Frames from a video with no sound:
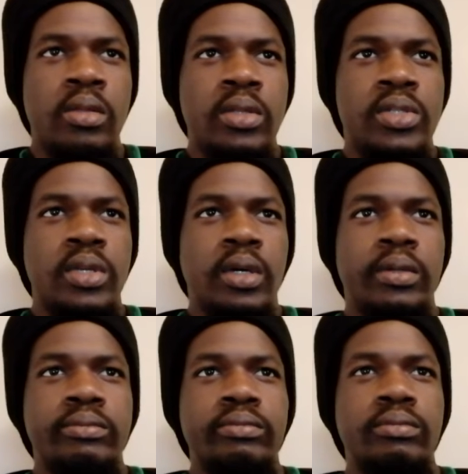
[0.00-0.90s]
This
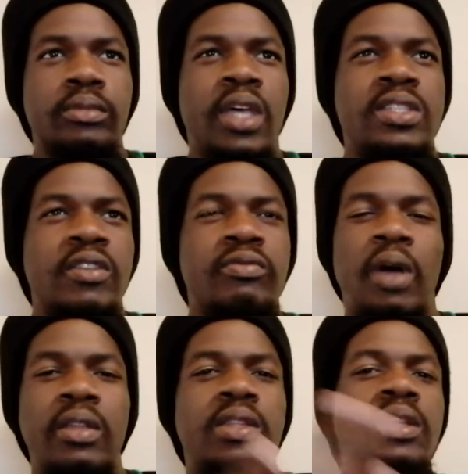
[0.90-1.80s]
as
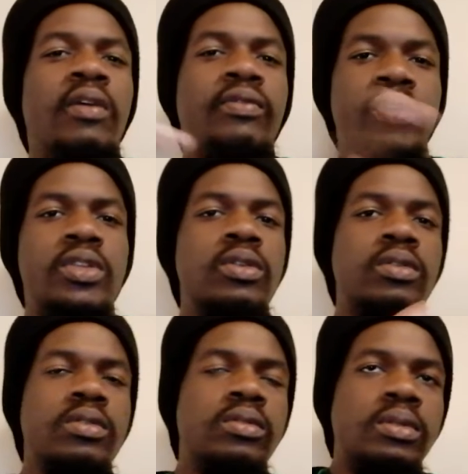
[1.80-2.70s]
I did a
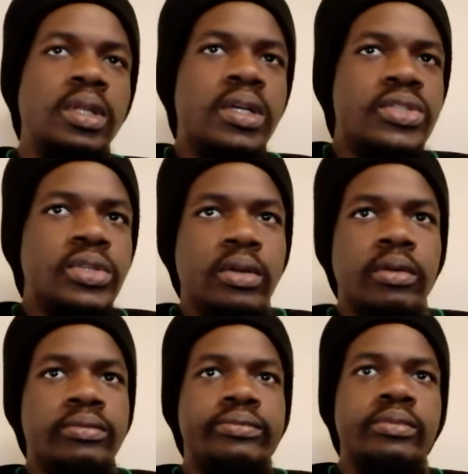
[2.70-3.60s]
video last
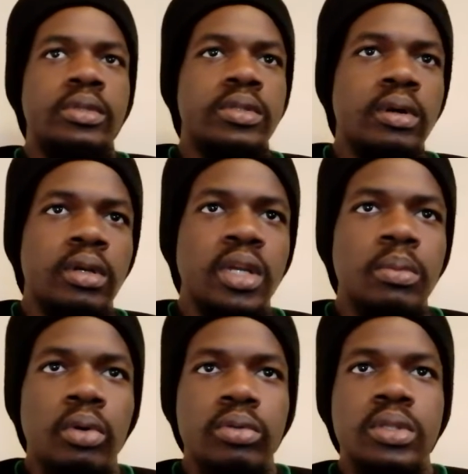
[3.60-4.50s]
year talking
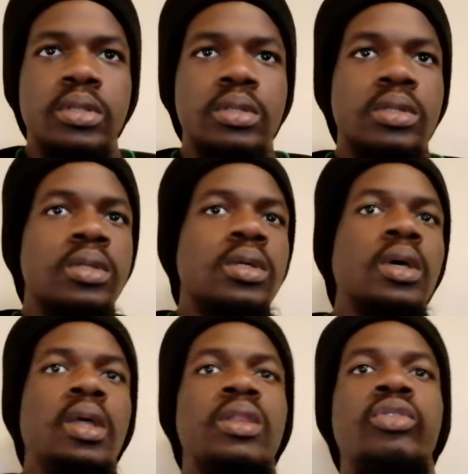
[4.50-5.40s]
about
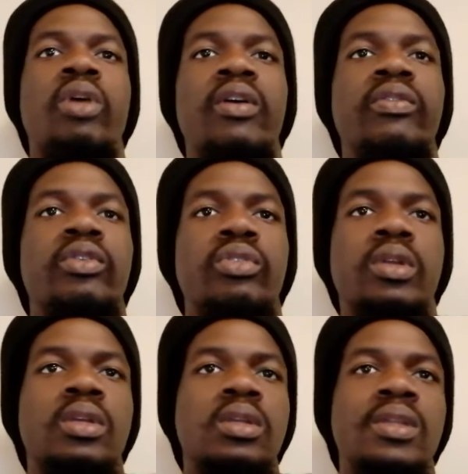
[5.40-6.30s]
the
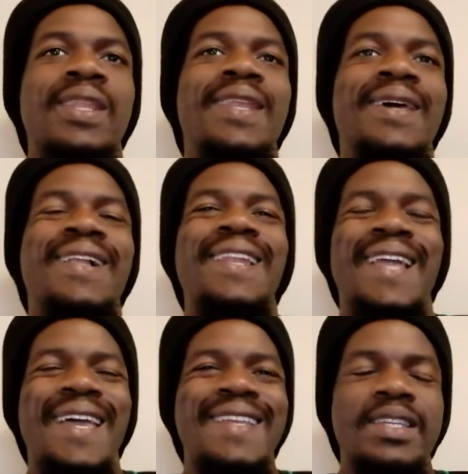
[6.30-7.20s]
rivalry, the
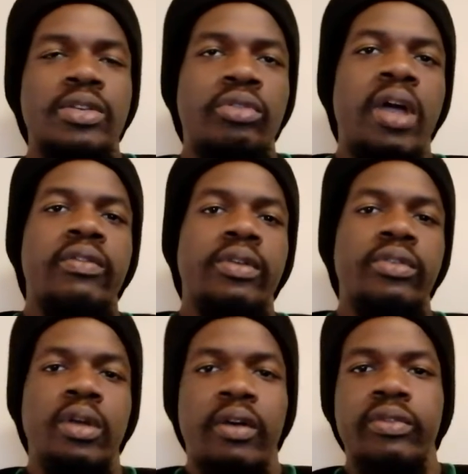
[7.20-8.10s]
declined
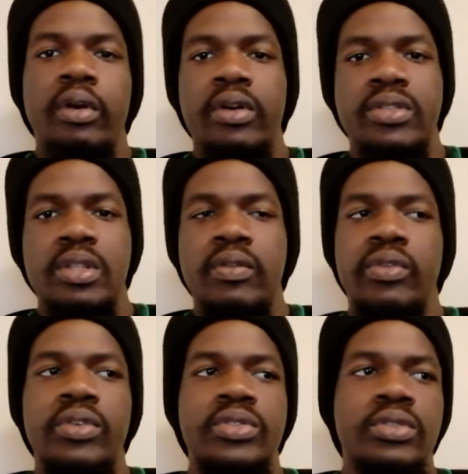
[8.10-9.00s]
rivalry of Arsenal
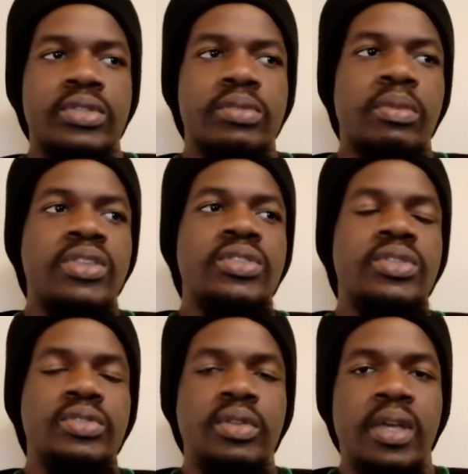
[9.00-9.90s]
versus
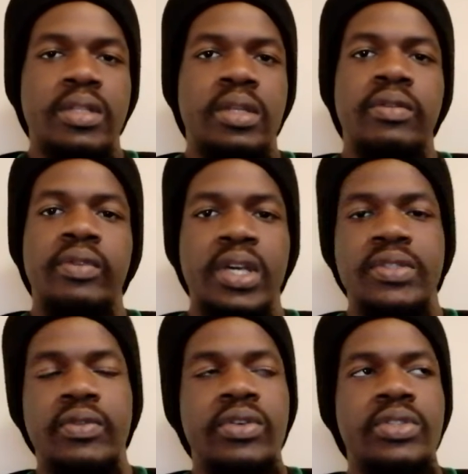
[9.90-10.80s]
Manchester United and
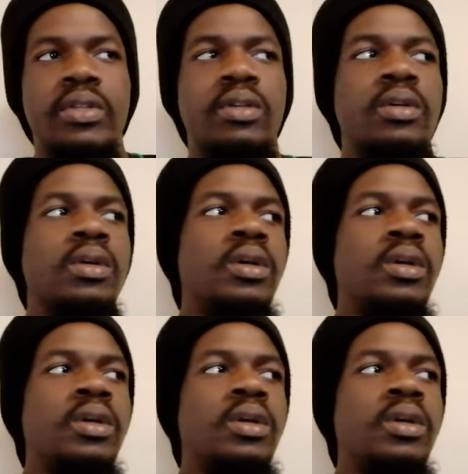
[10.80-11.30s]
vice versa.